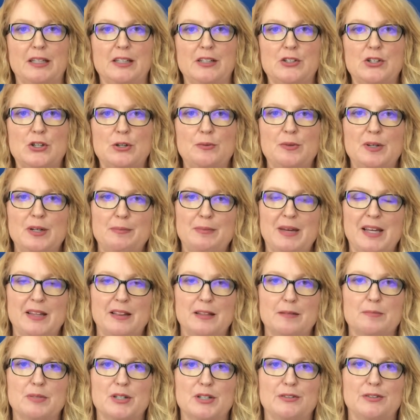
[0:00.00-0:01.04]
You don't want to make
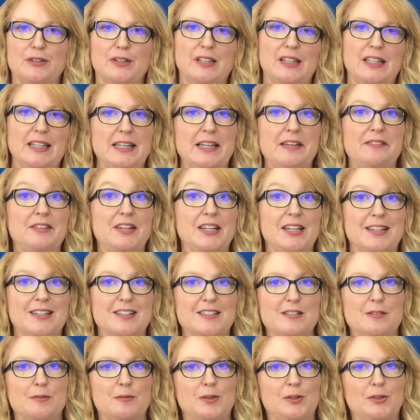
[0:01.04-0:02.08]
them perfectly even
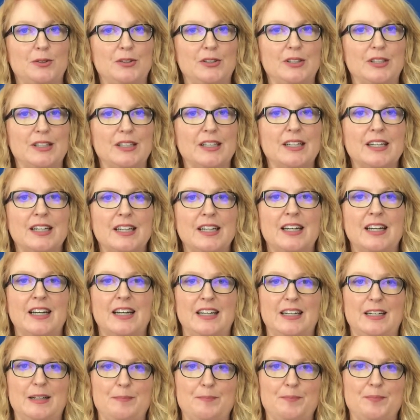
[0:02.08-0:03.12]
because it won't look
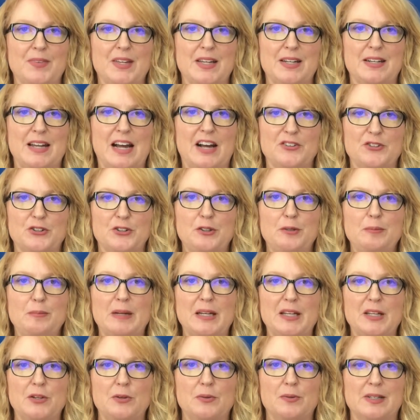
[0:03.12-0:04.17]
natural,
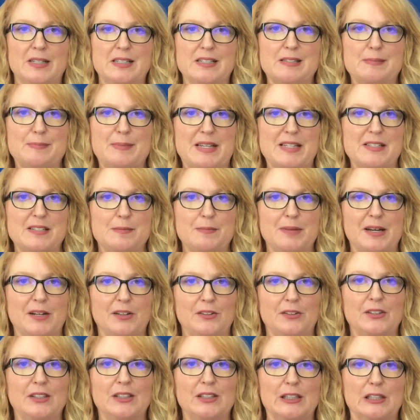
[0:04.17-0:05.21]
but you want to space them
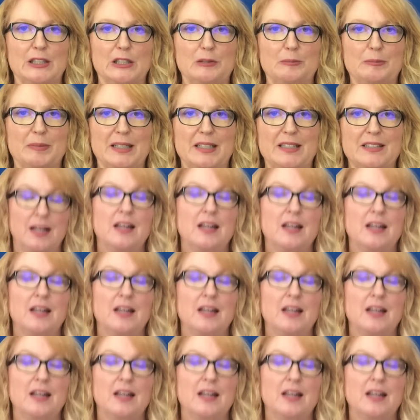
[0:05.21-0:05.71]
out a little bit.